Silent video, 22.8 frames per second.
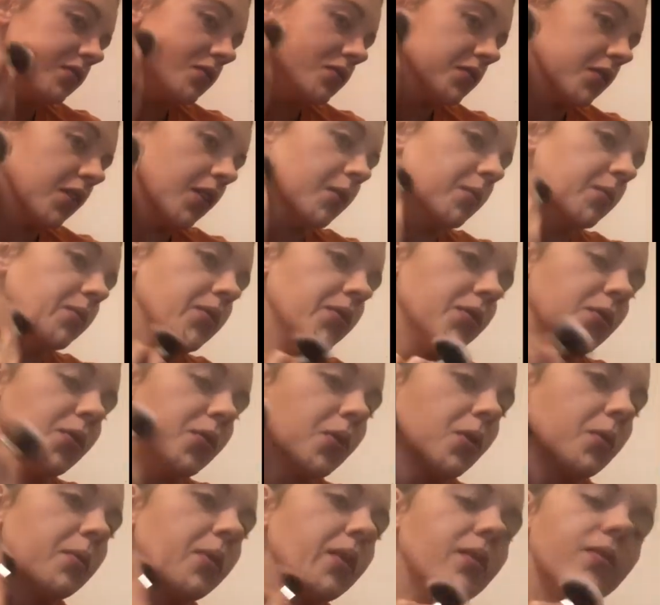absorb
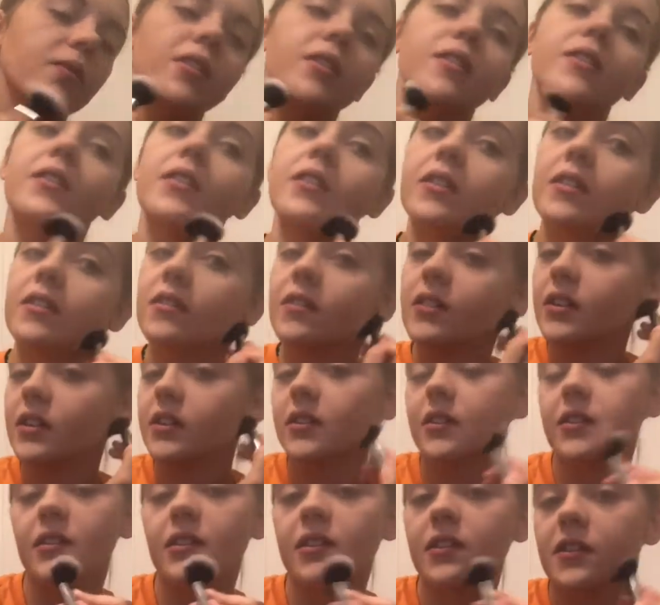everything, like,
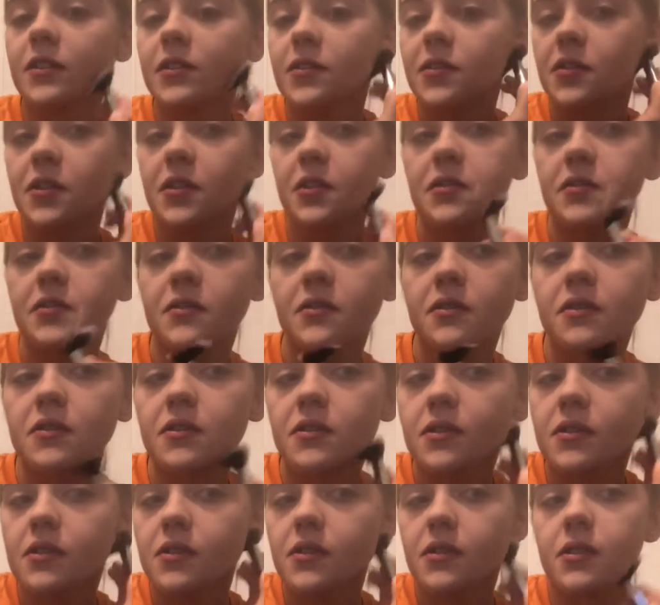I don't know.
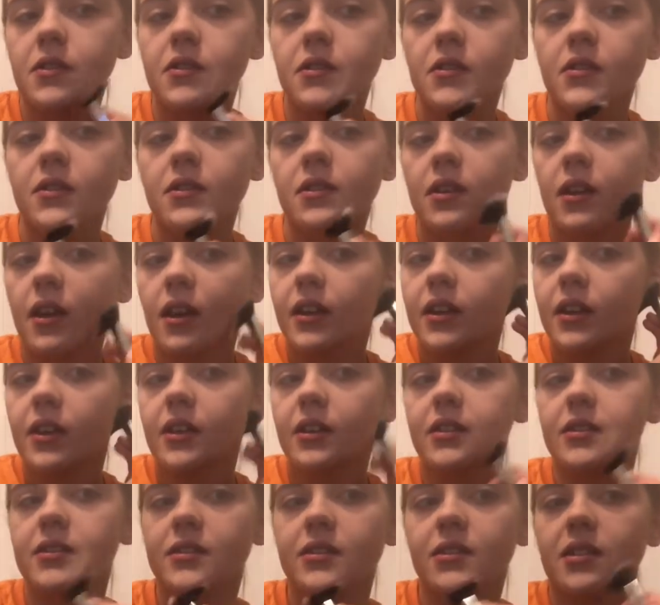I can't
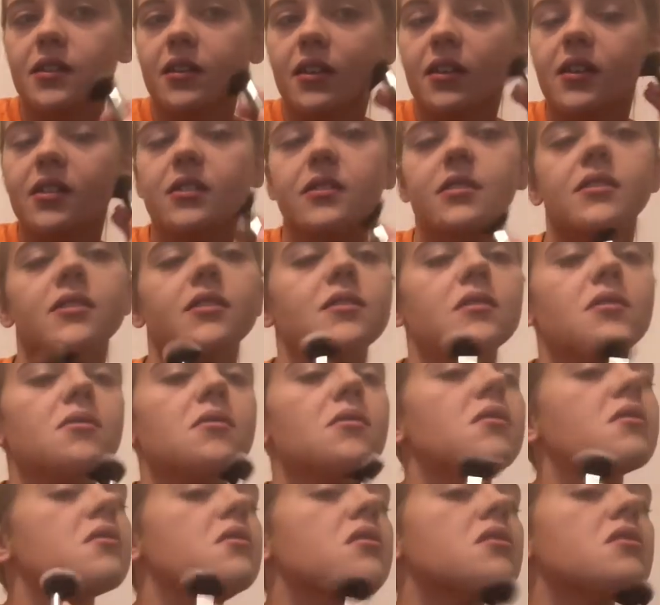see that, so
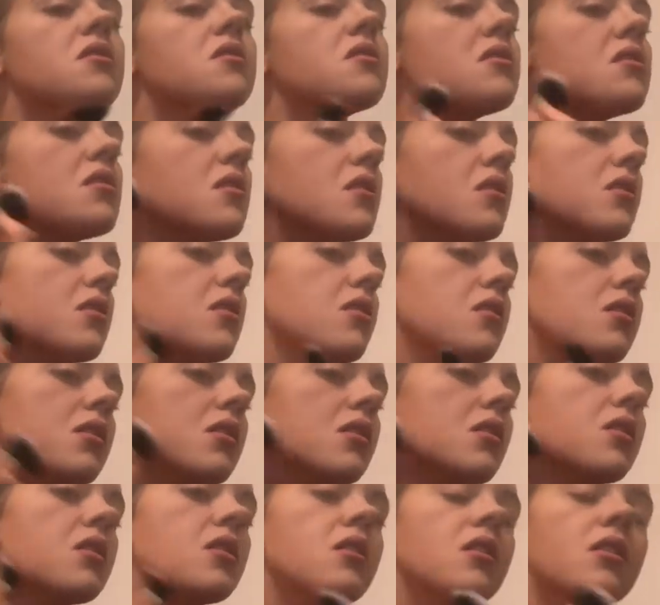
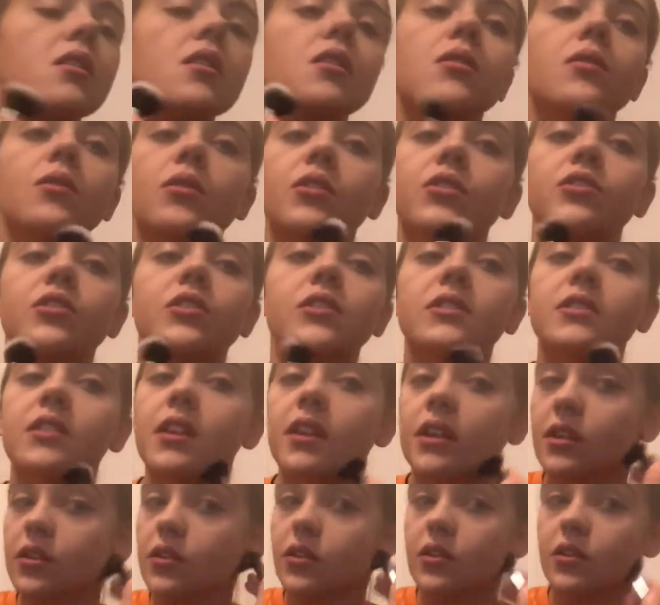I'll just say
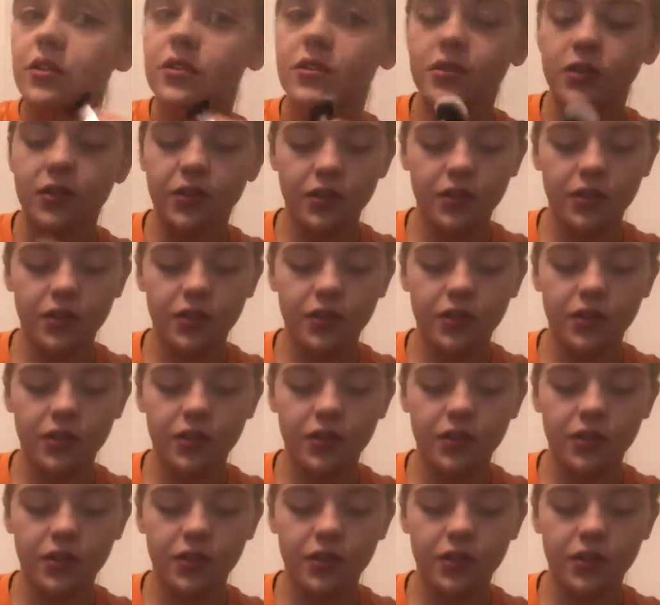it looks good.